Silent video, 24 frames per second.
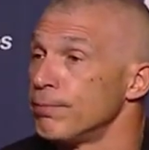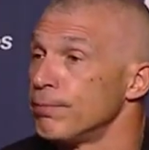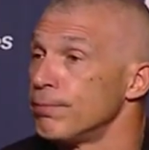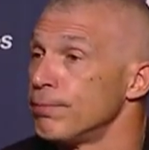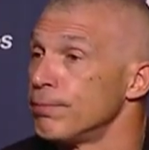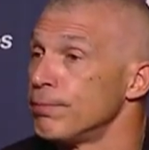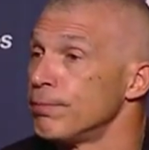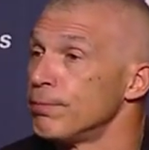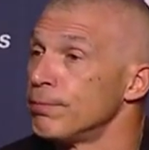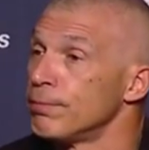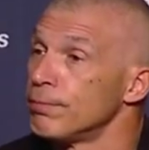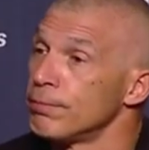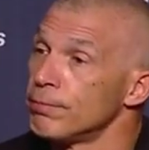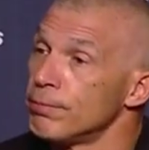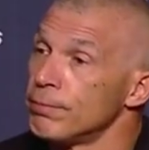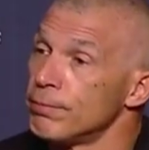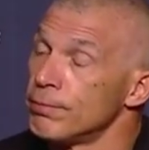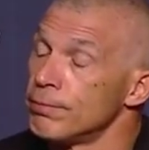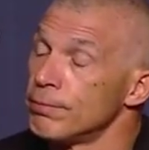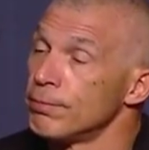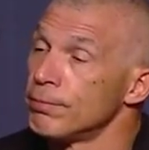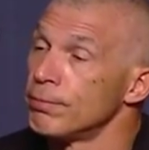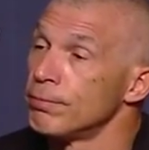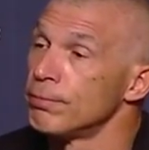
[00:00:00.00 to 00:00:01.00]

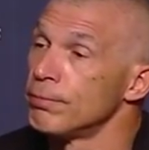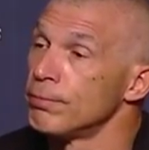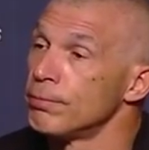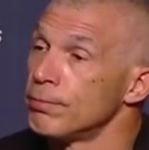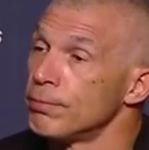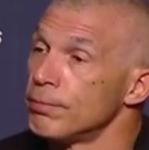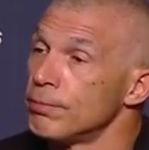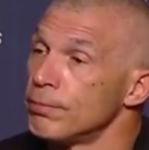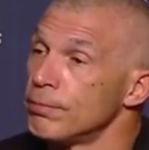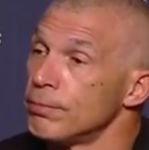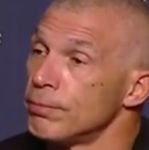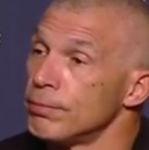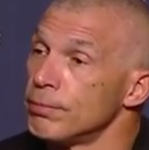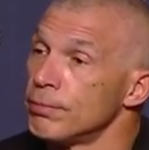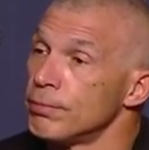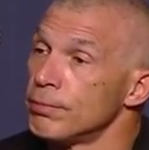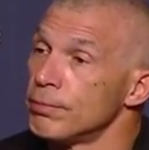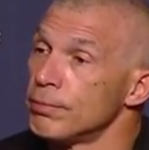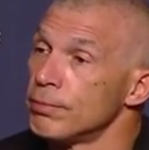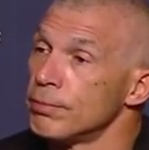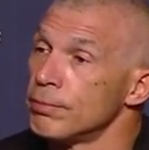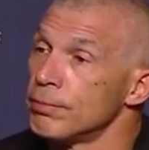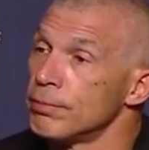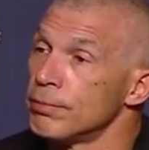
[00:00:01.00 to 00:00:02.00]
Considering that Montgomery
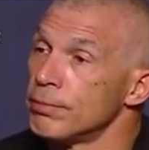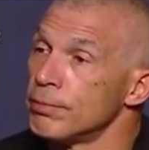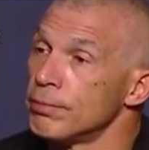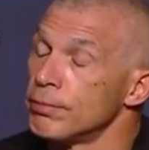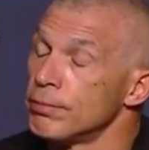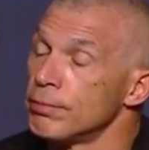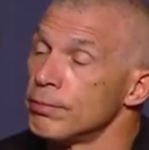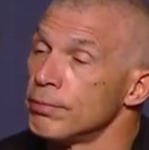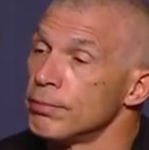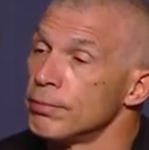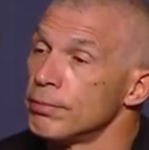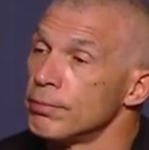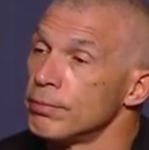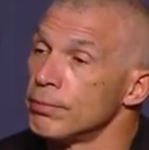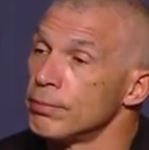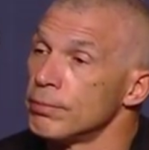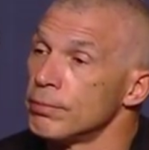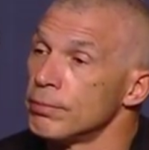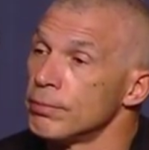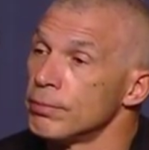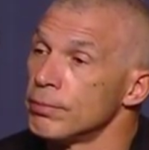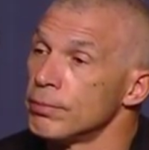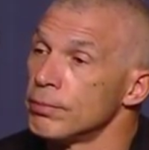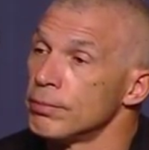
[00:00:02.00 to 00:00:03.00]
pitched against these guys
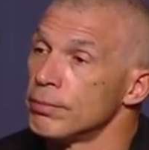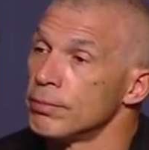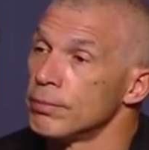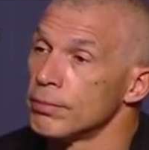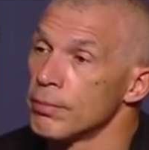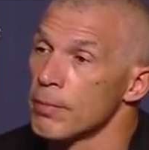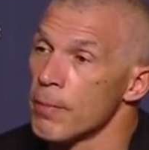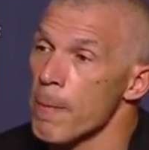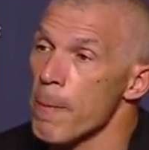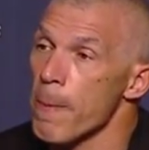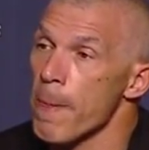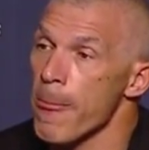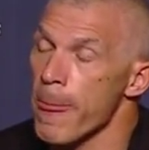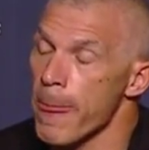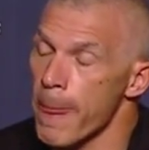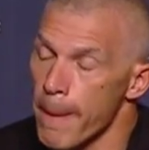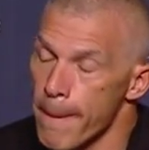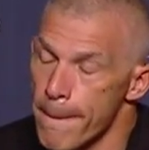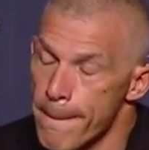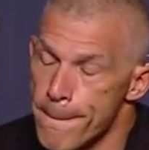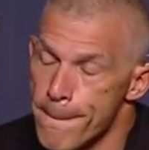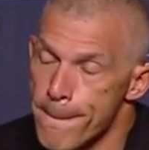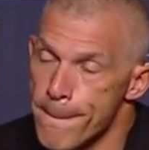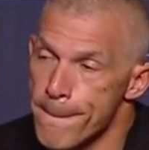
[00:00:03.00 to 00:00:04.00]
just last week,
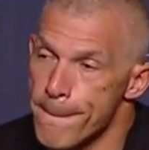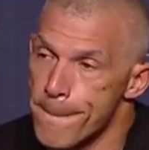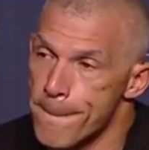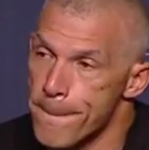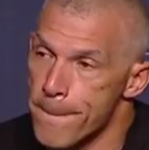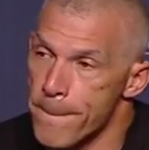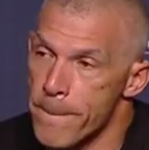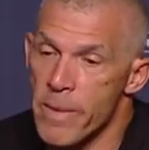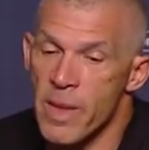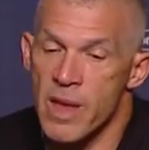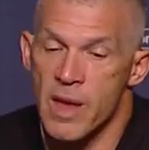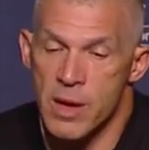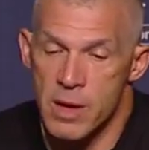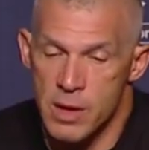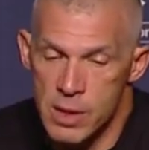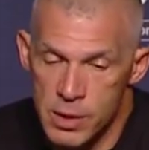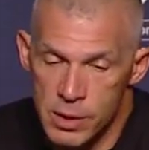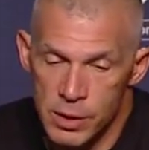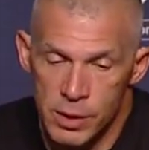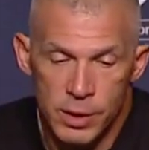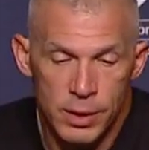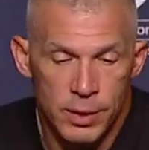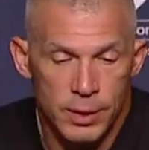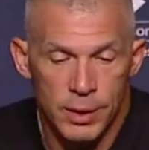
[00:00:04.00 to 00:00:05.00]
how impressive was what he
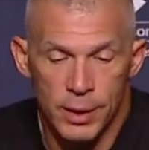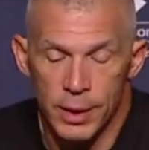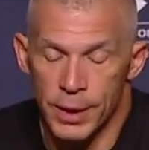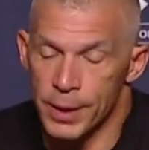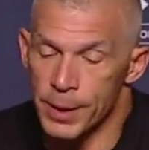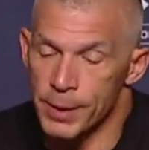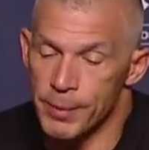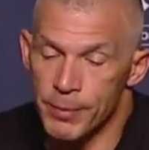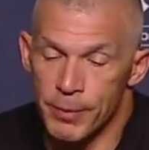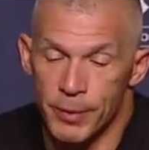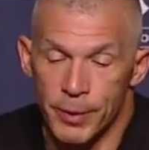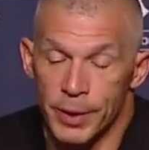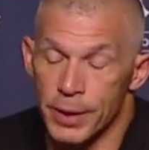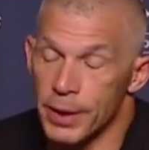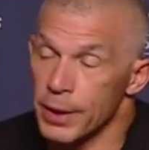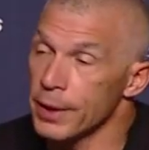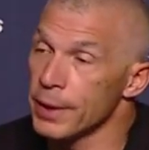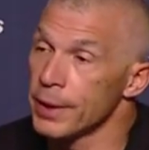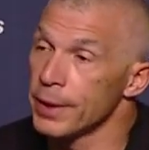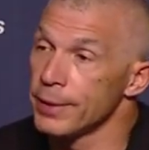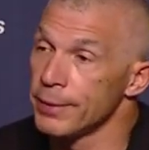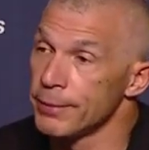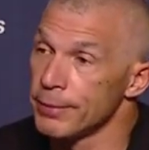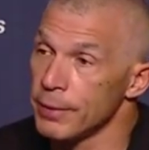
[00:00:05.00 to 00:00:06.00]
did? Um, really
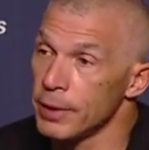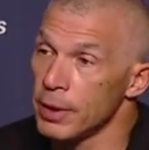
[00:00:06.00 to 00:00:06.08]
good.